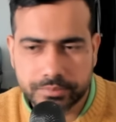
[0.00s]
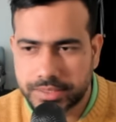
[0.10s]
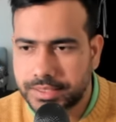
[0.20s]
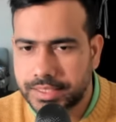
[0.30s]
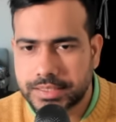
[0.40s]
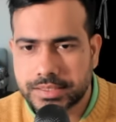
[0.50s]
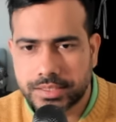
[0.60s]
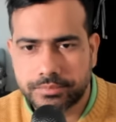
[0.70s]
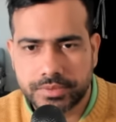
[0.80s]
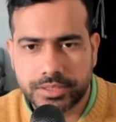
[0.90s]
but that's
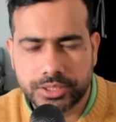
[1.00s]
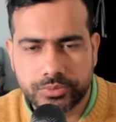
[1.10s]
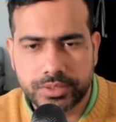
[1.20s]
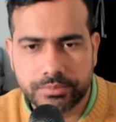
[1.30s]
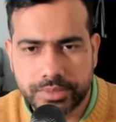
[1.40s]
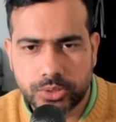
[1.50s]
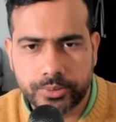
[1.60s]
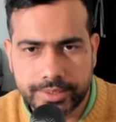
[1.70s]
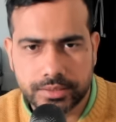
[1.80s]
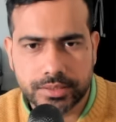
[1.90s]
something you will be
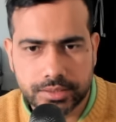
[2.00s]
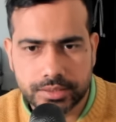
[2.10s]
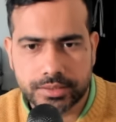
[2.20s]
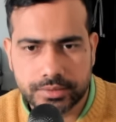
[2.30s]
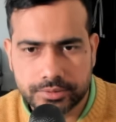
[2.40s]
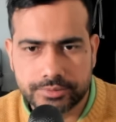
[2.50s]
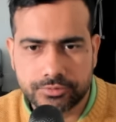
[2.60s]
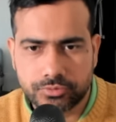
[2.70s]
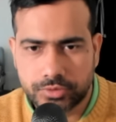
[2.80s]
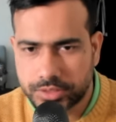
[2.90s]
doing uh, if
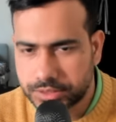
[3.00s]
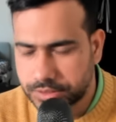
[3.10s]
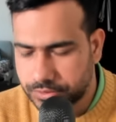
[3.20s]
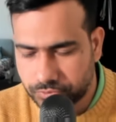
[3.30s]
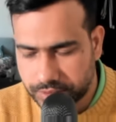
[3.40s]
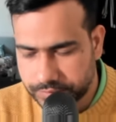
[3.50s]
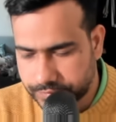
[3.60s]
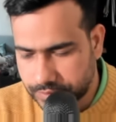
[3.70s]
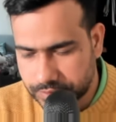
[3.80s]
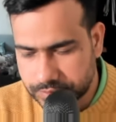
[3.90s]
you work in quant
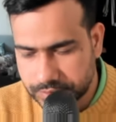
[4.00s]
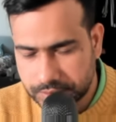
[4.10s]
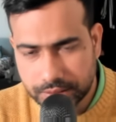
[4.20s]
finance